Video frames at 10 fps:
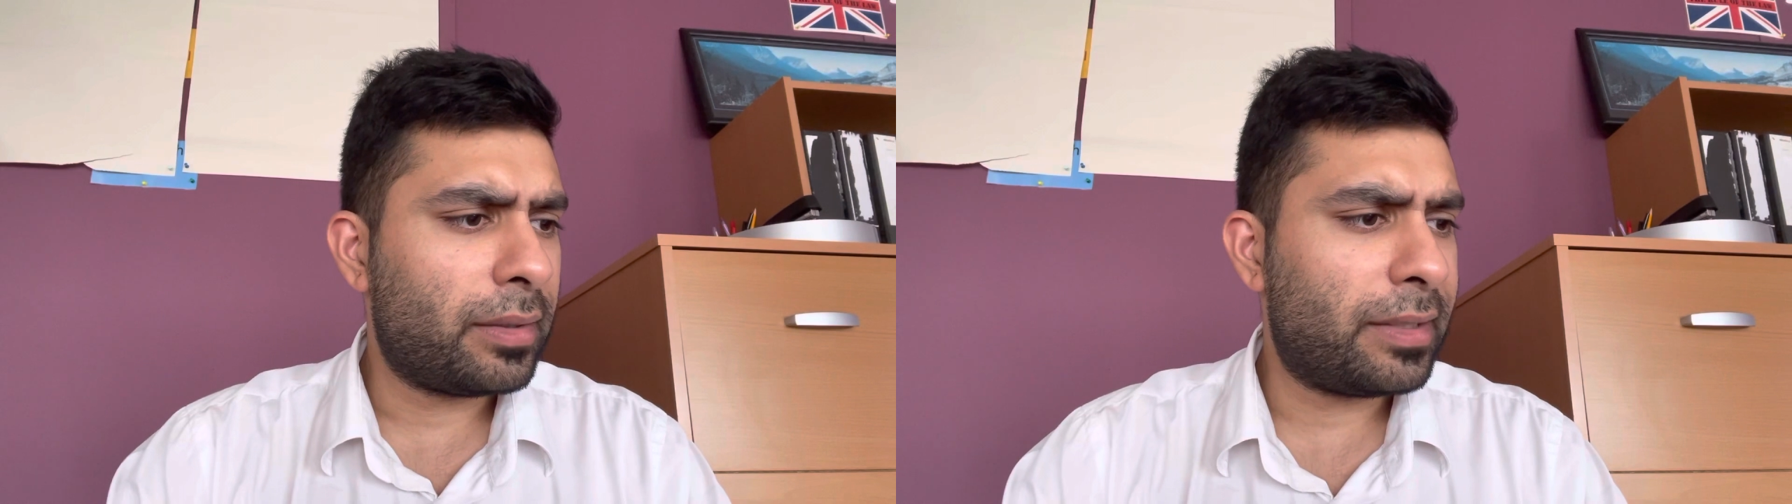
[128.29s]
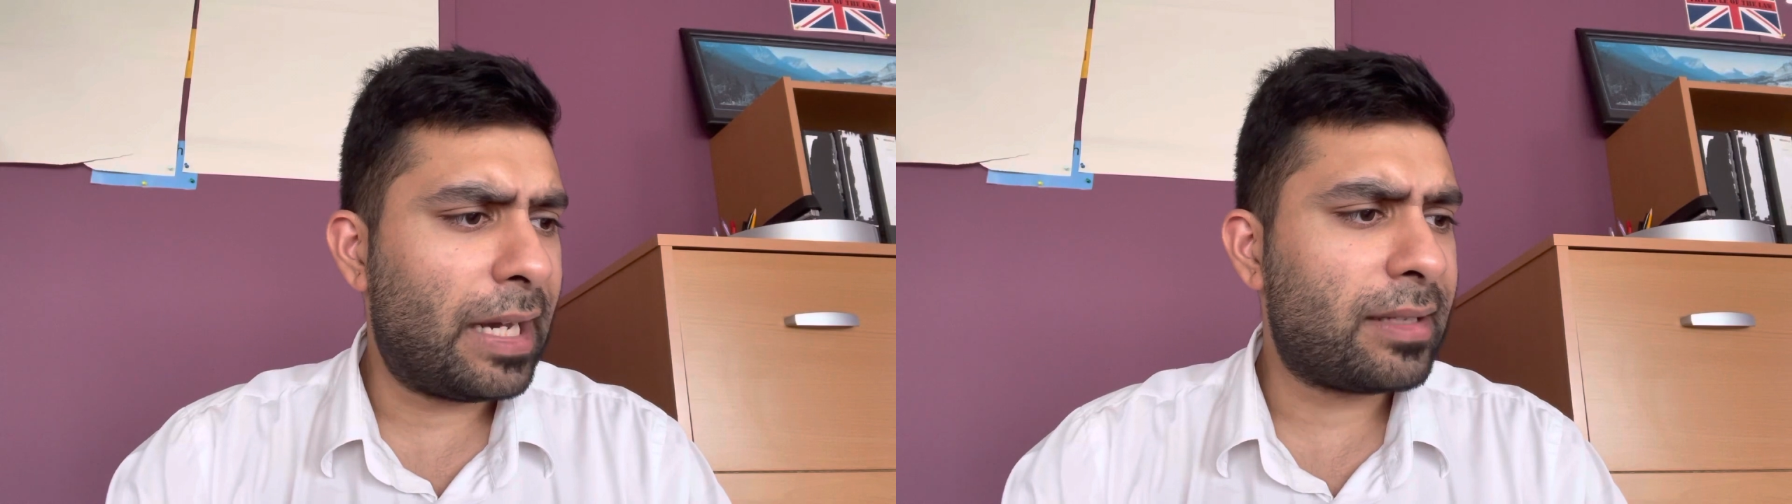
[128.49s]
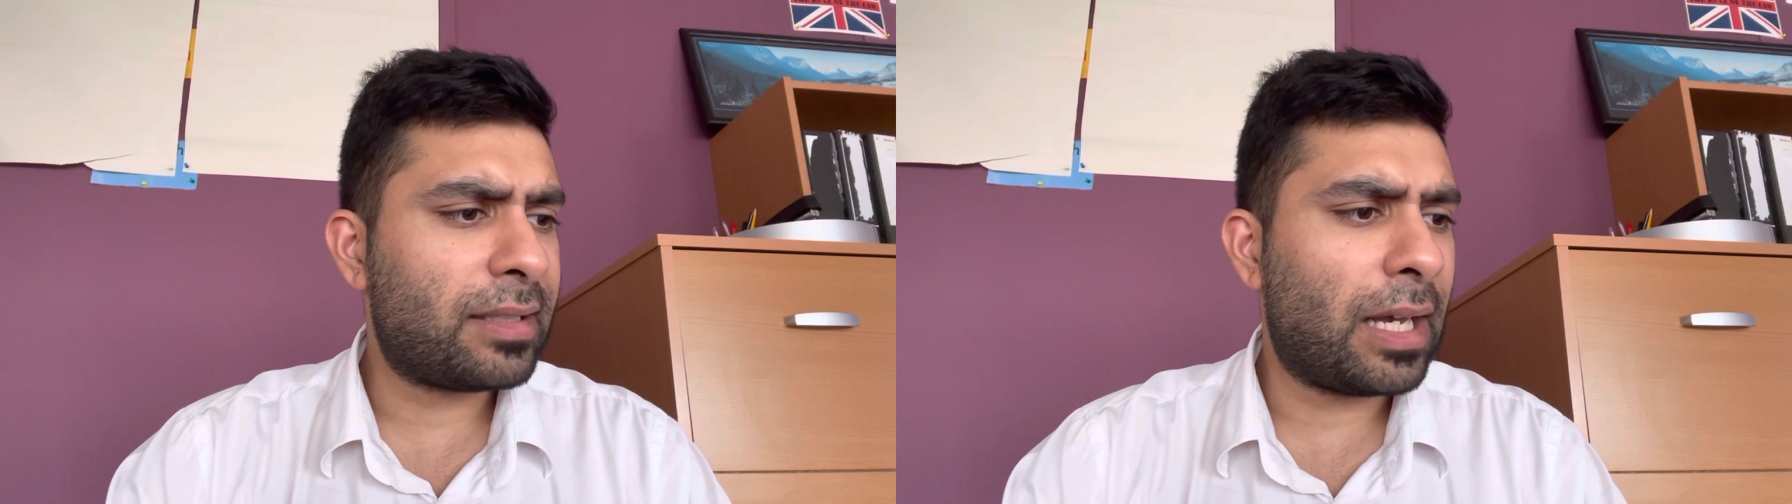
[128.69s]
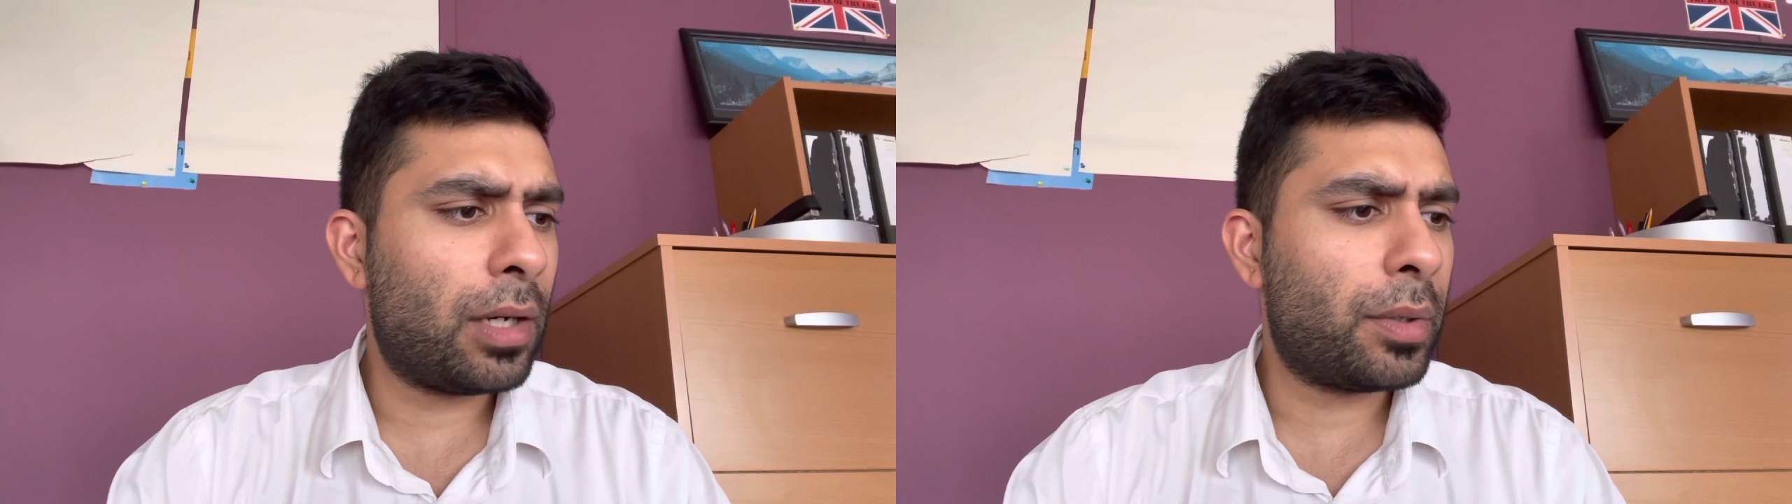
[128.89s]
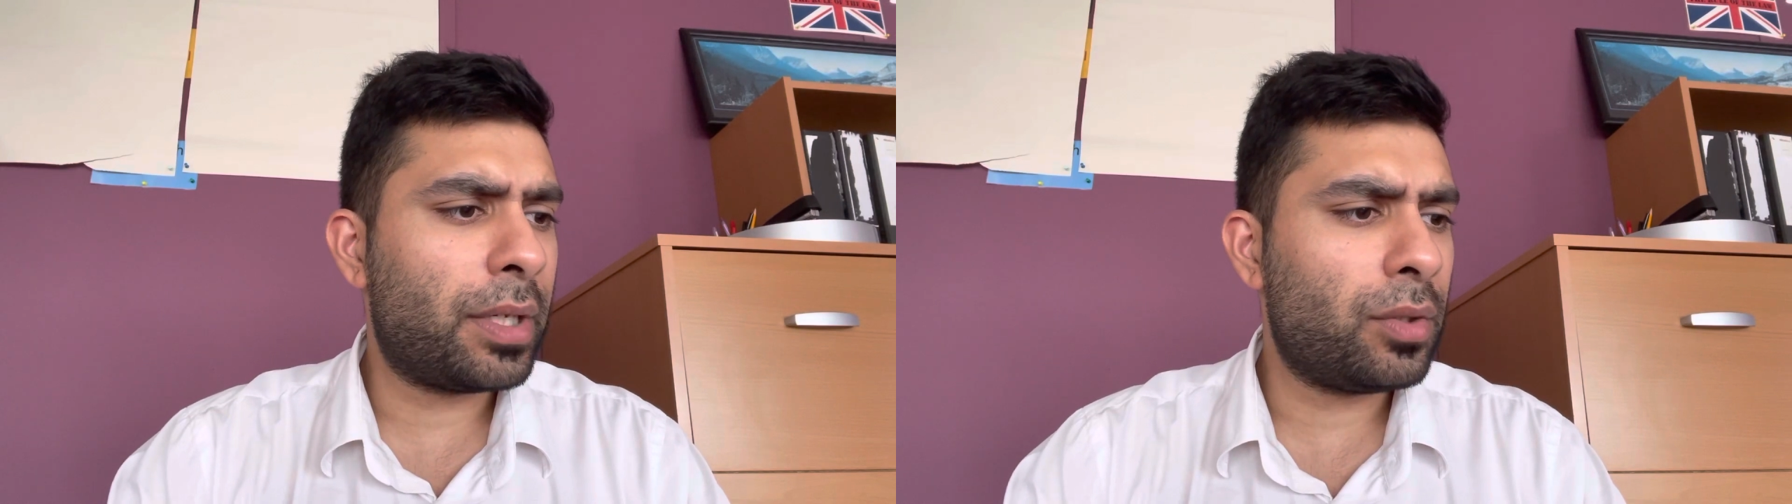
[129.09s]
That's
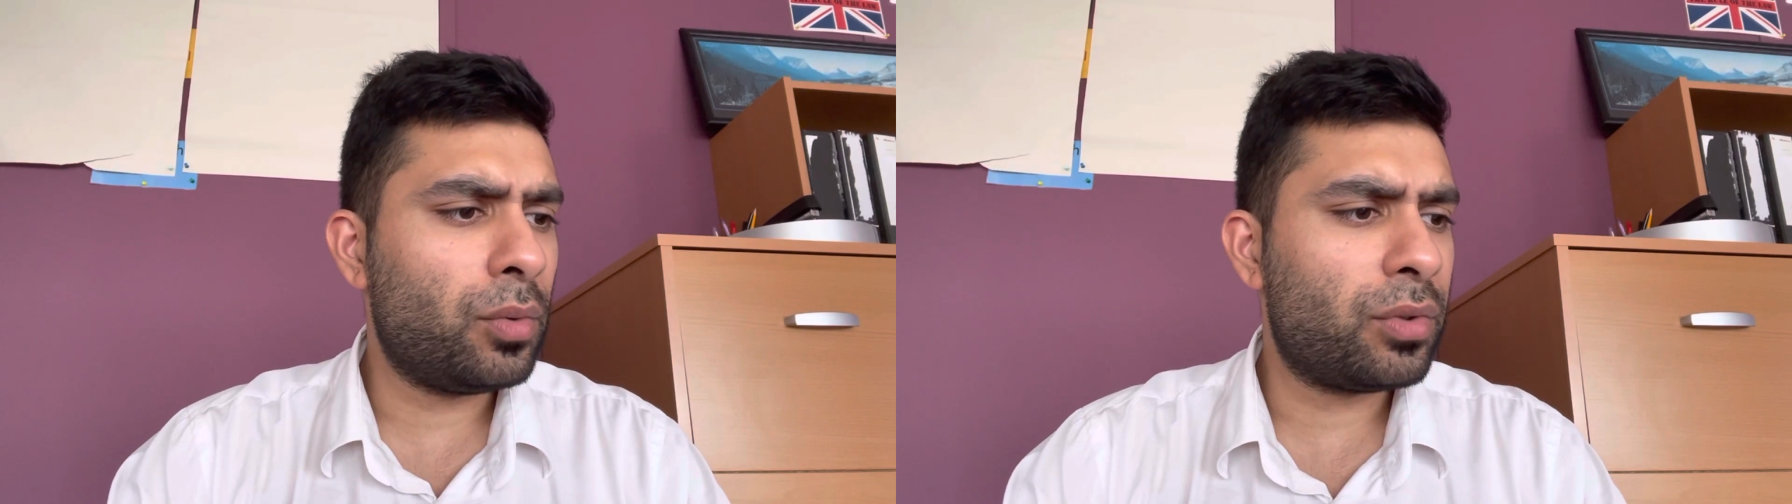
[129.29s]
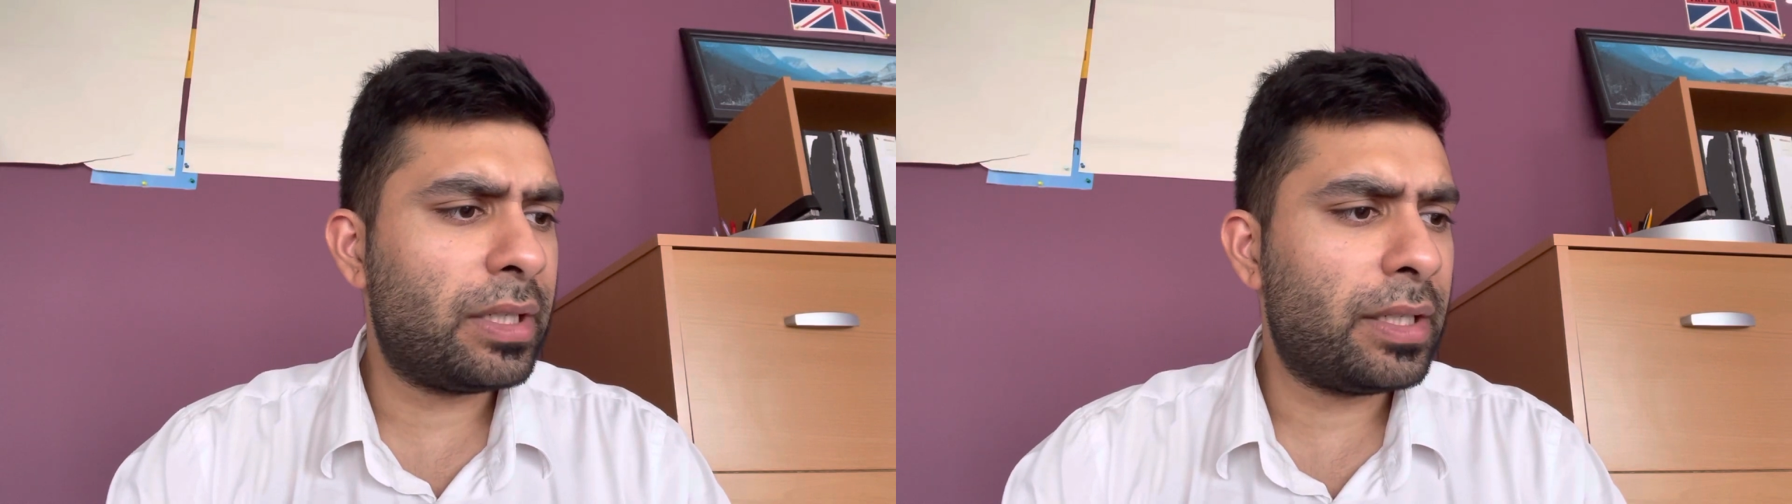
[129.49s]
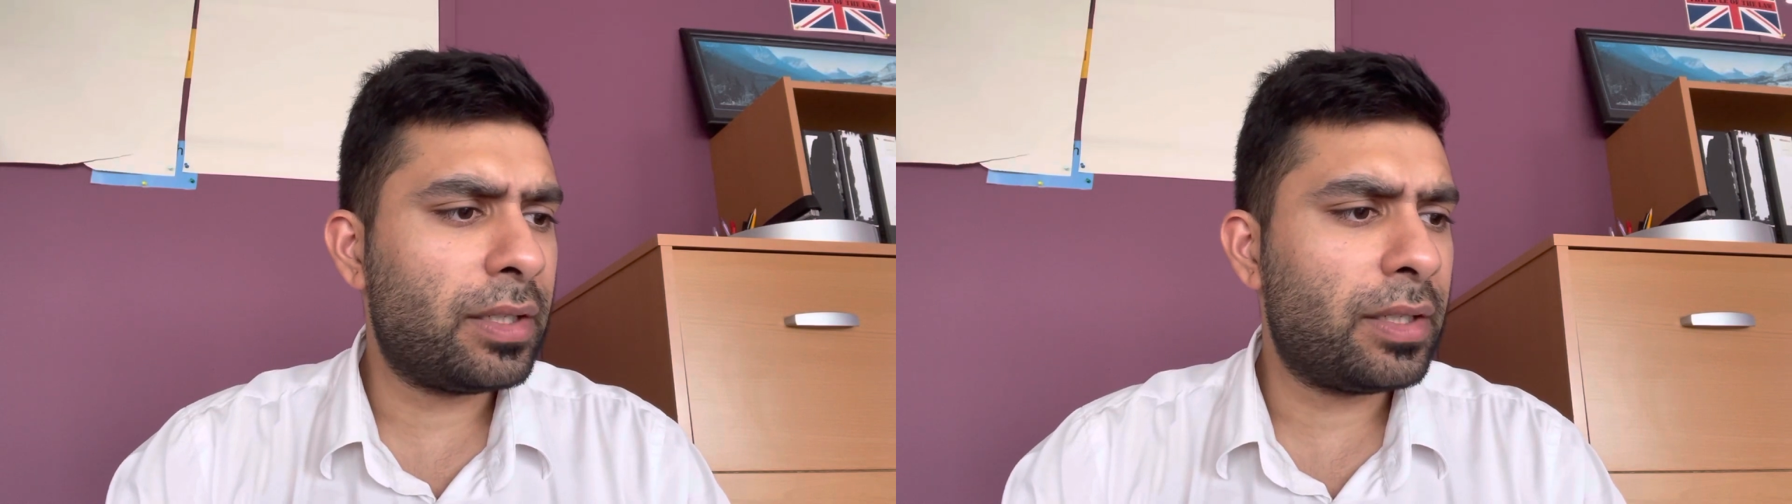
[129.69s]
how it usually